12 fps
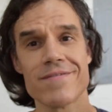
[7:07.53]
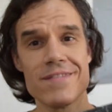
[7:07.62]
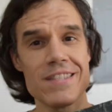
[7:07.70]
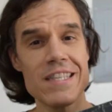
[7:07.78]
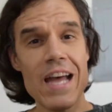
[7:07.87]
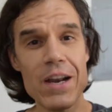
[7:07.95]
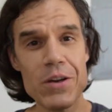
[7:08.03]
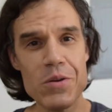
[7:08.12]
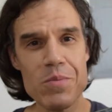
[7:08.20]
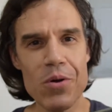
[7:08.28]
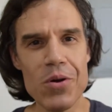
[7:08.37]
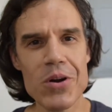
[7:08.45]
It's not a
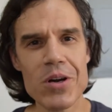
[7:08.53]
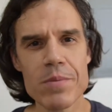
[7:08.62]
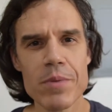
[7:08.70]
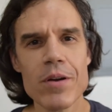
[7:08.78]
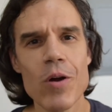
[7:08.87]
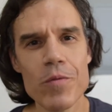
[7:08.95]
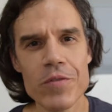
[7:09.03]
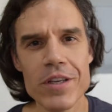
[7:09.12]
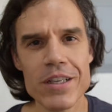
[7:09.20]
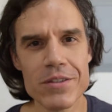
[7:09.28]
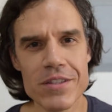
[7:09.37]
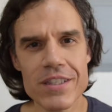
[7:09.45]
new board, but hopefully
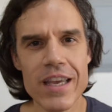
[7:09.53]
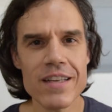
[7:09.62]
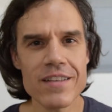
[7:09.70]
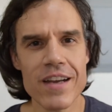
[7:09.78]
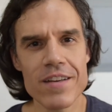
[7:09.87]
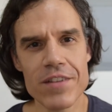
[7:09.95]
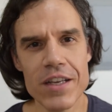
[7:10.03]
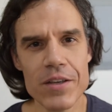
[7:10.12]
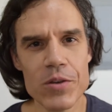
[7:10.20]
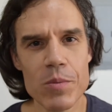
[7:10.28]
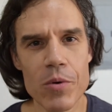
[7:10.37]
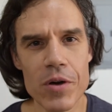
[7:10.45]
it'll skate kind of like a
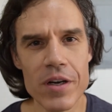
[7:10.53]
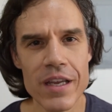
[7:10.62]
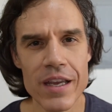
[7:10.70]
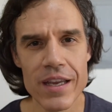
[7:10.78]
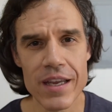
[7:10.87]
new board.